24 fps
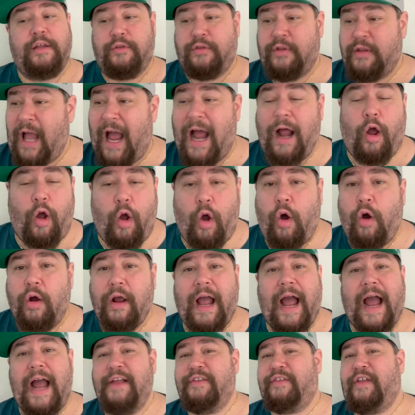Not all
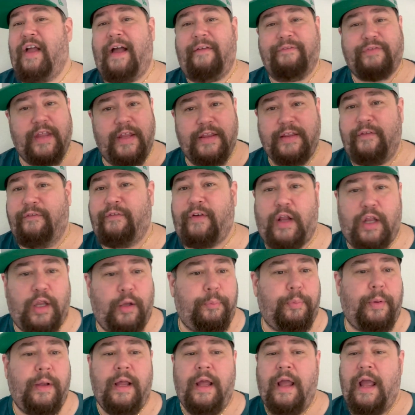guys have to
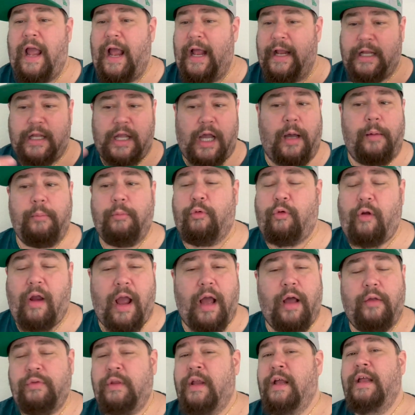develop and come
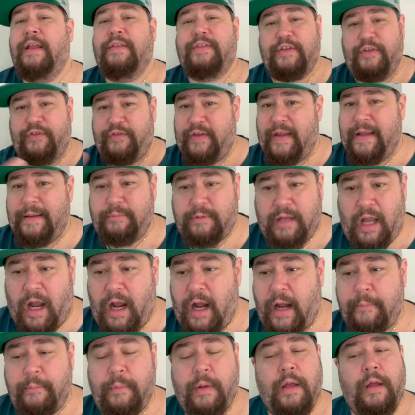around the same
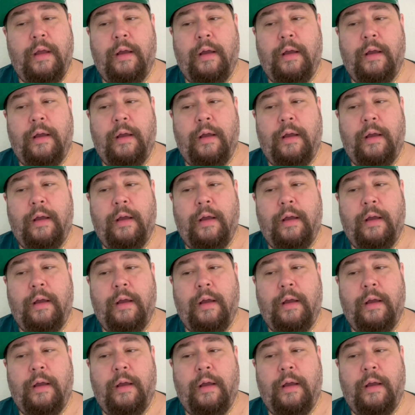time.